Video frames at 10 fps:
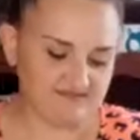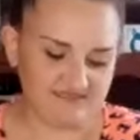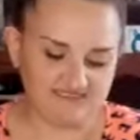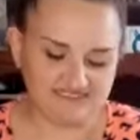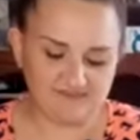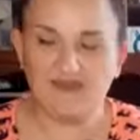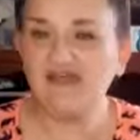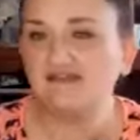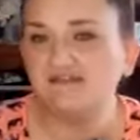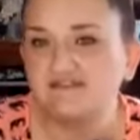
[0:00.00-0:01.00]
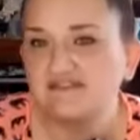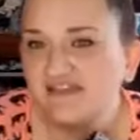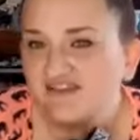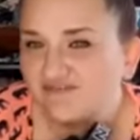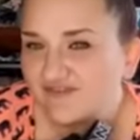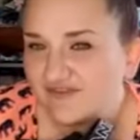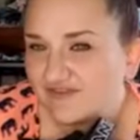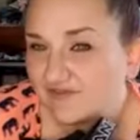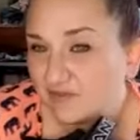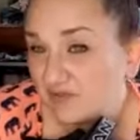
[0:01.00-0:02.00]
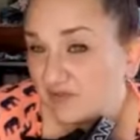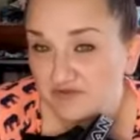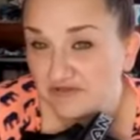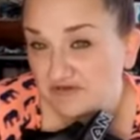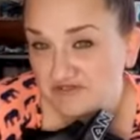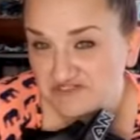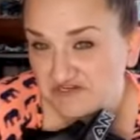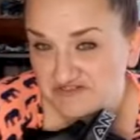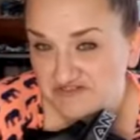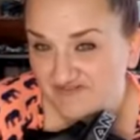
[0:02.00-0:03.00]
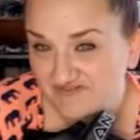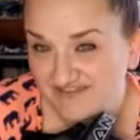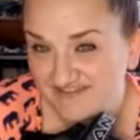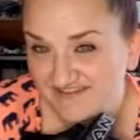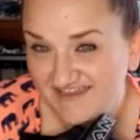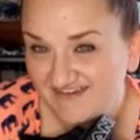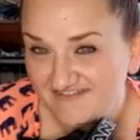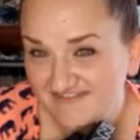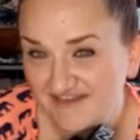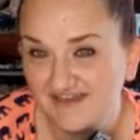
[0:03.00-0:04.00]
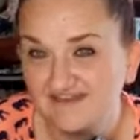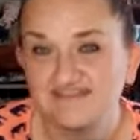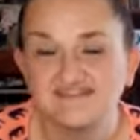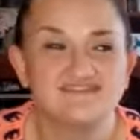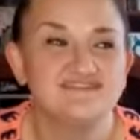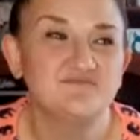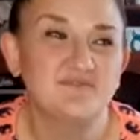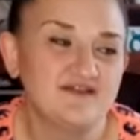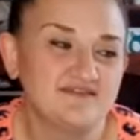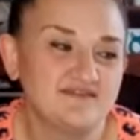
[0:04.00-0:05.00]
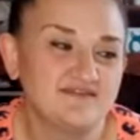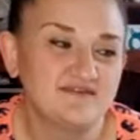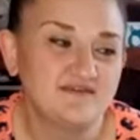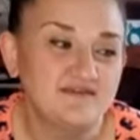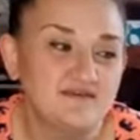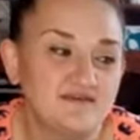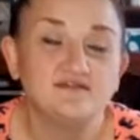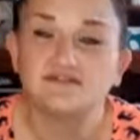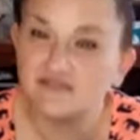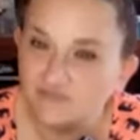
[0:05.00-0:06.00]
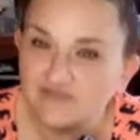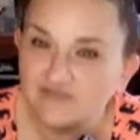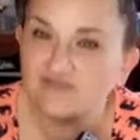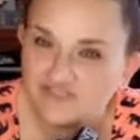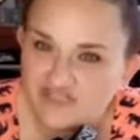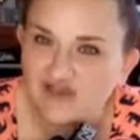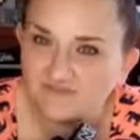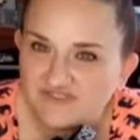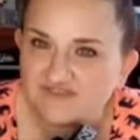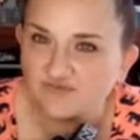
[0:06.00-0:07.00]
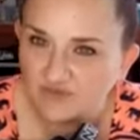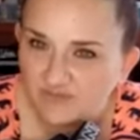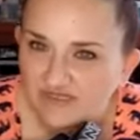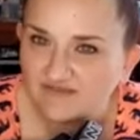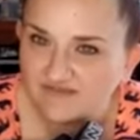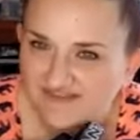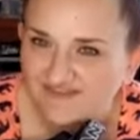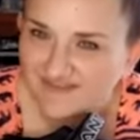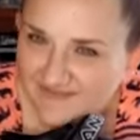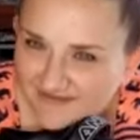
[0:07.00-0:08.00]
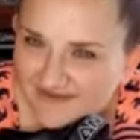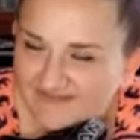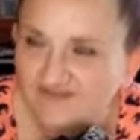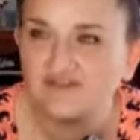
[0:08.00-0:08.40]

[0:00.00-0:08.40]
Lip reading: It depends. If the people that are in charge of cleaning the hangar that month did a really good job sweeping and stuff like that, then we